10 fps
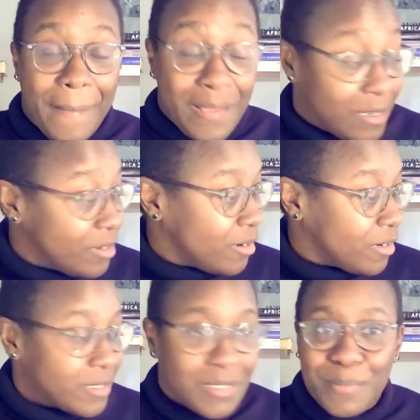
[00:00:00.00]
Here
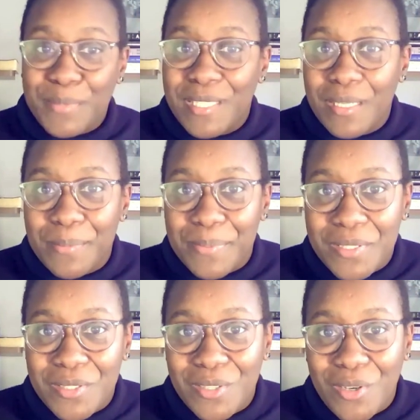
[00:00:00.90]
are some
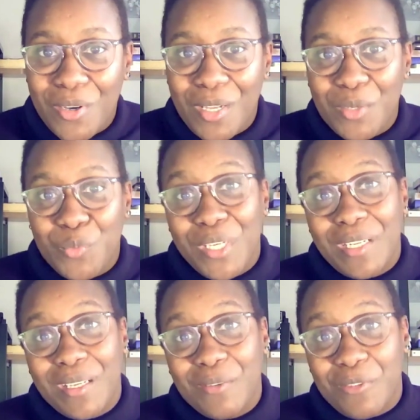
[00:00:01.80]
tips on
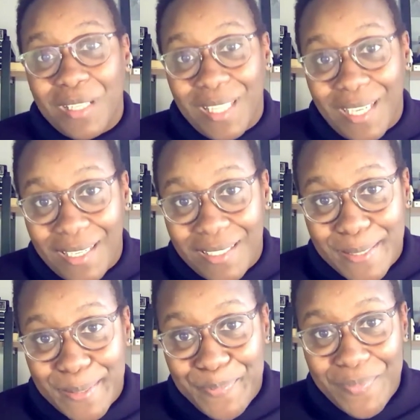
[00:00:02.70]
reading for
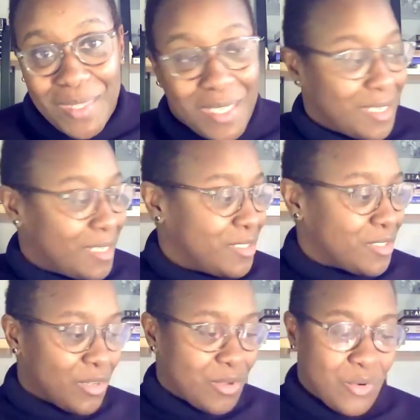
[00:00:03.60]
class.
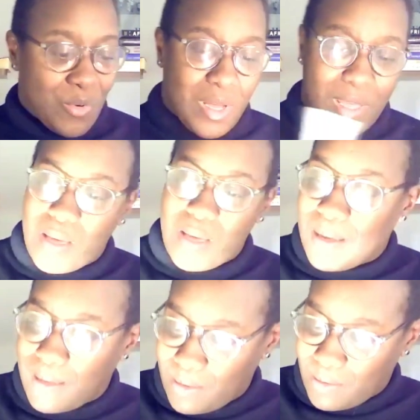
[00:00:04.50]
So,
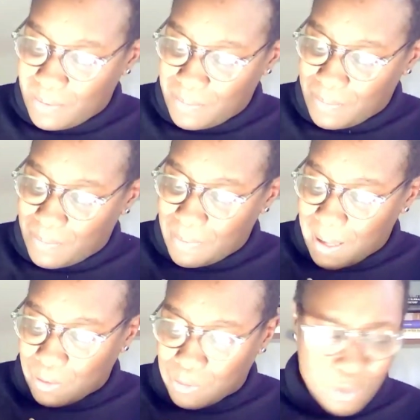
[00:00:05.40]
uh,
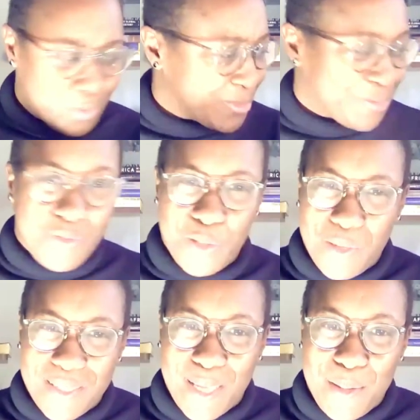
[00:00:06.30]
I'll use a few
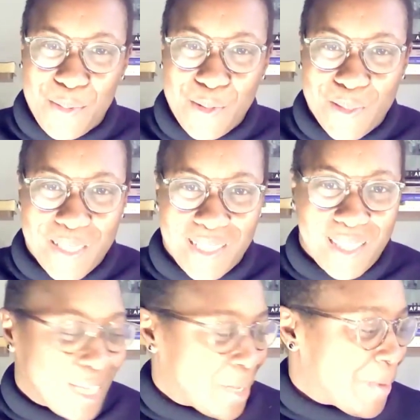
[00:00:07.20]
examples because I
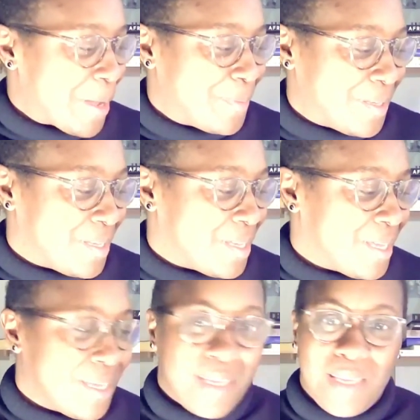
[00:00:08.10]
think it might be
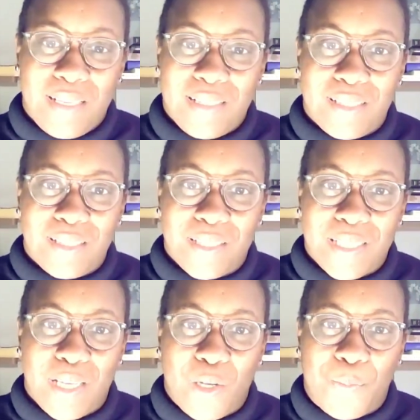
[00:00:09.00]
easier
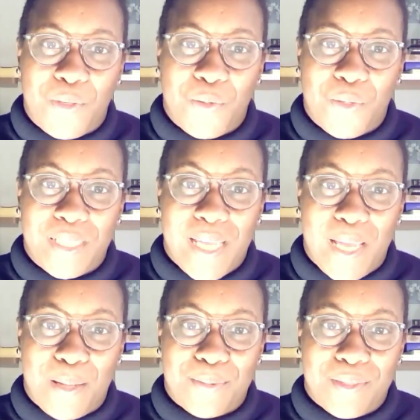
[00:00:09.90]
to help you
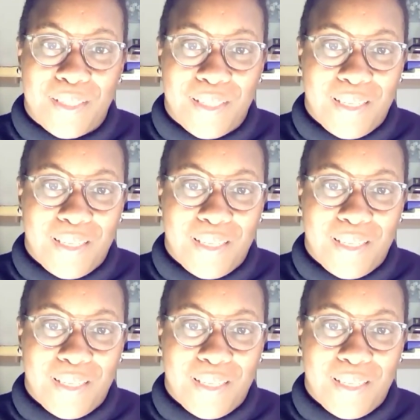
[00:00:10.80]
adapt